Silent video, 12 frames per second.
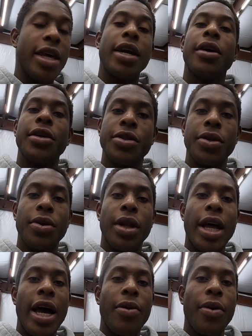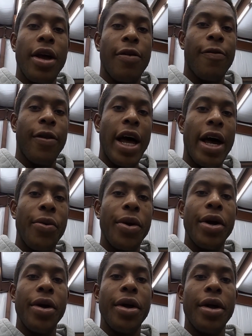and then also the lightweight
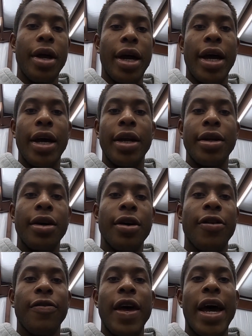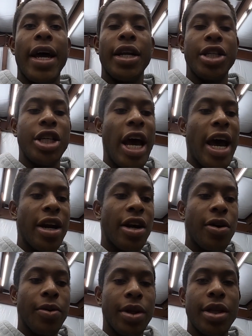flywheel and all of that
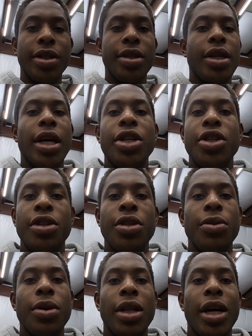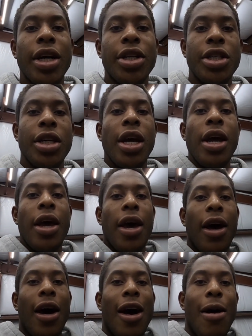chatter with the stage 2 clutch,
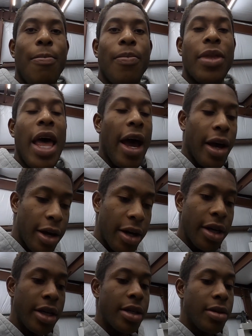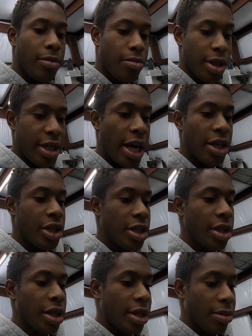that could
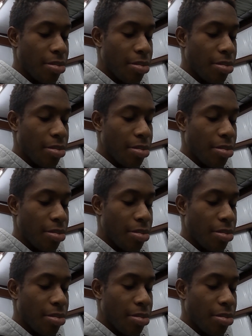potentially